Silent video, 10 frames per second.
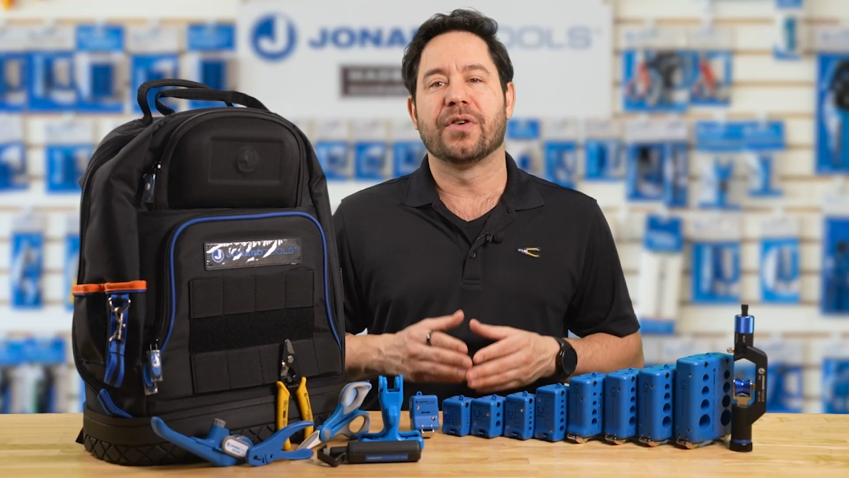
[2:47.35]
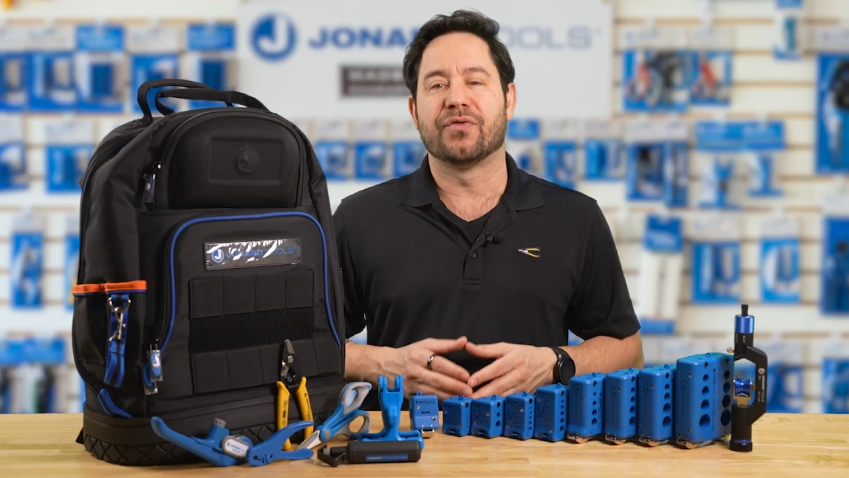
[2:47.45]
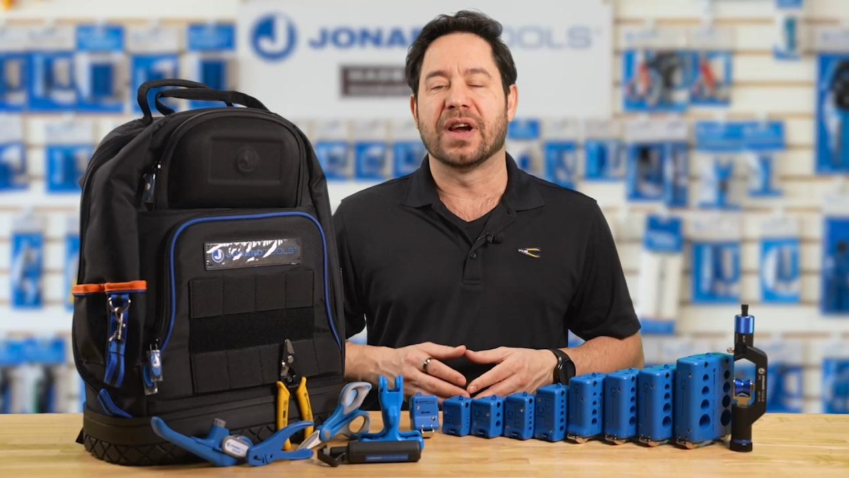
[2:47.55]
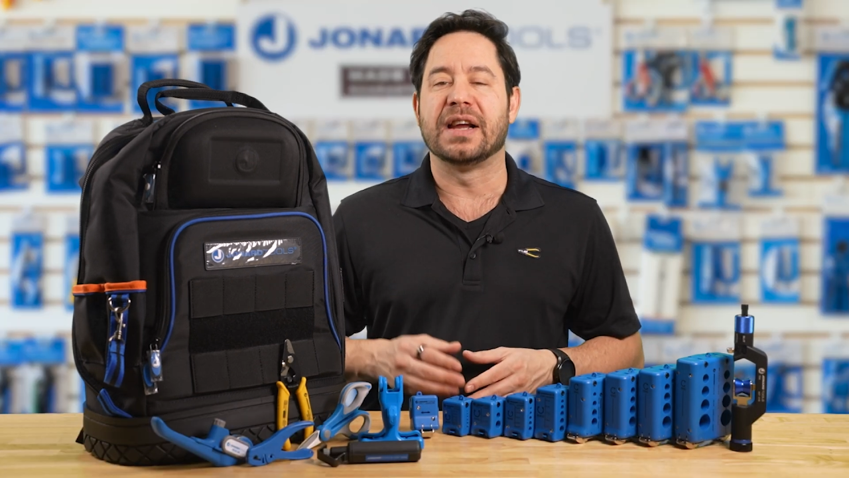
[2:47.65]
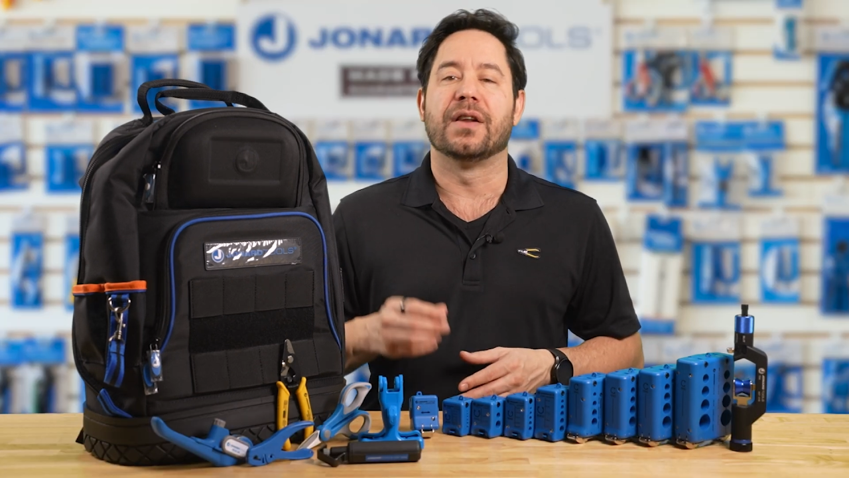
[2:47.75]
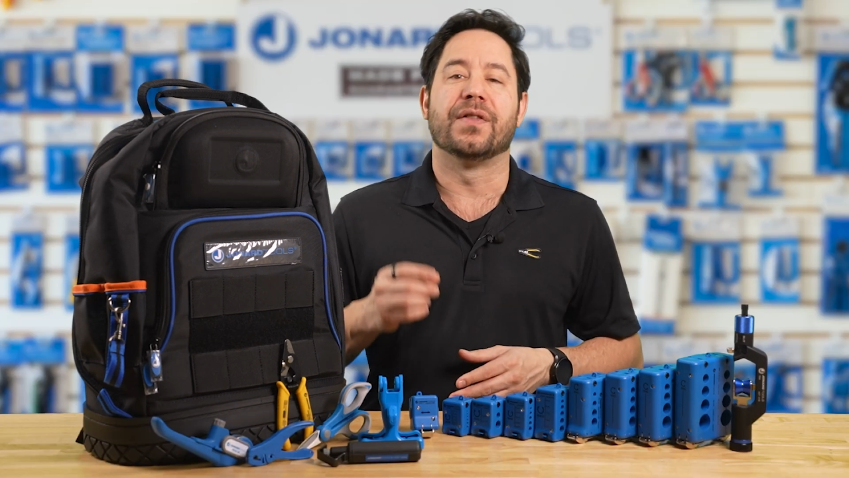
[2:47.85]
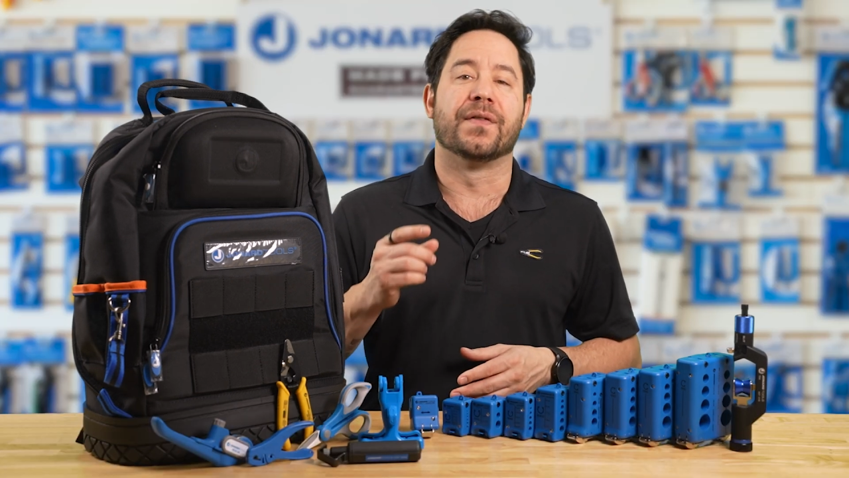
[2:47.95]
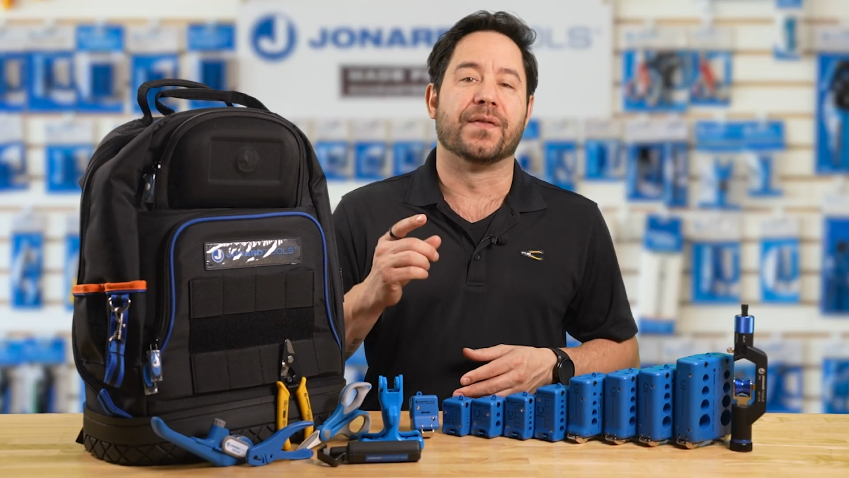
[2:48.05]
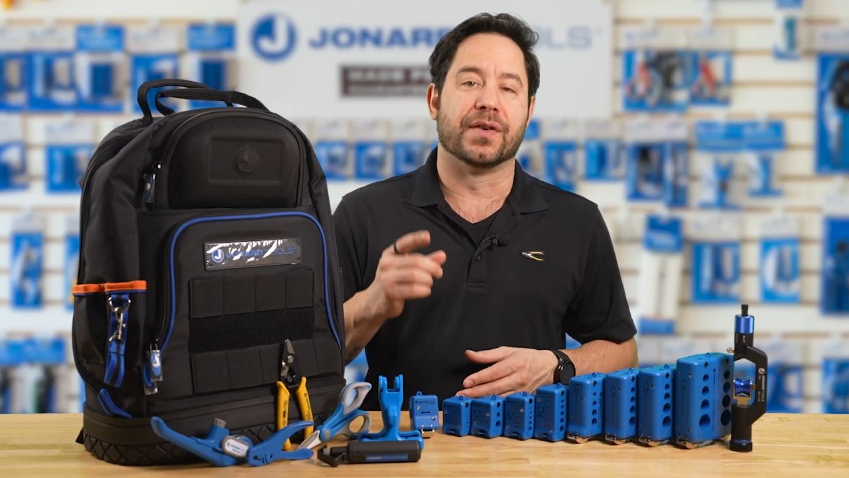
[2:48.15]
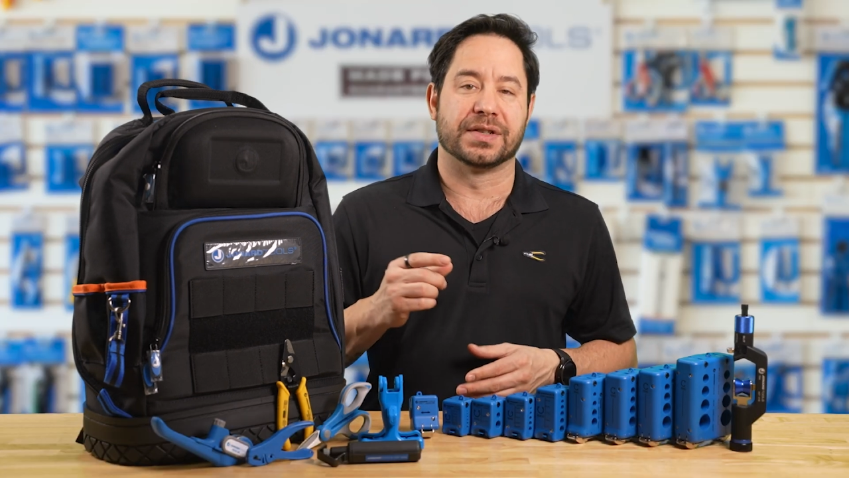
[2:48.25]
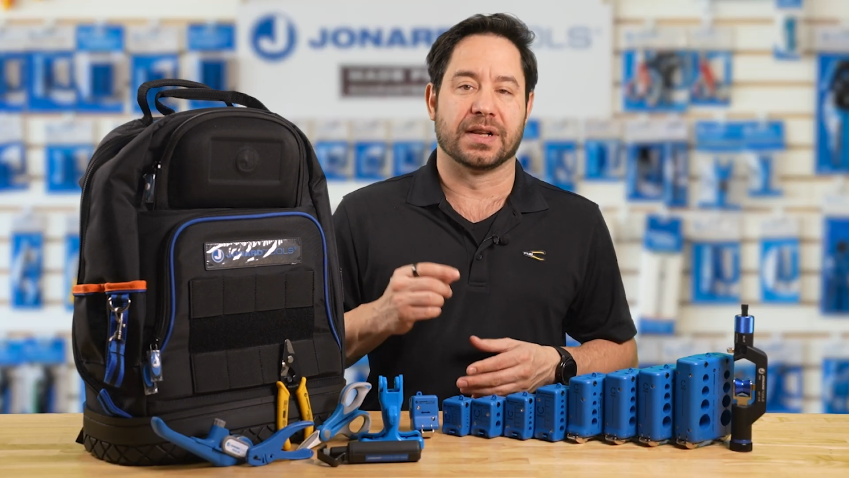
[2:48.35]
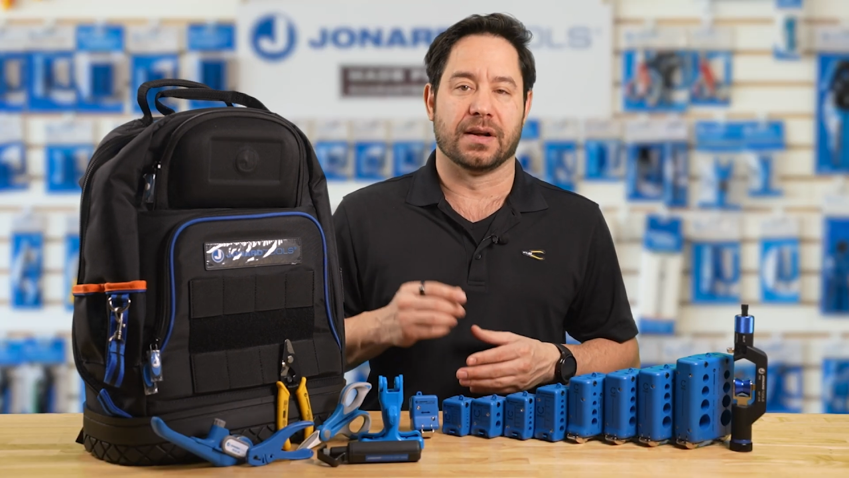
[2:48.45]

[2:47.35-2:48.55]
done right the first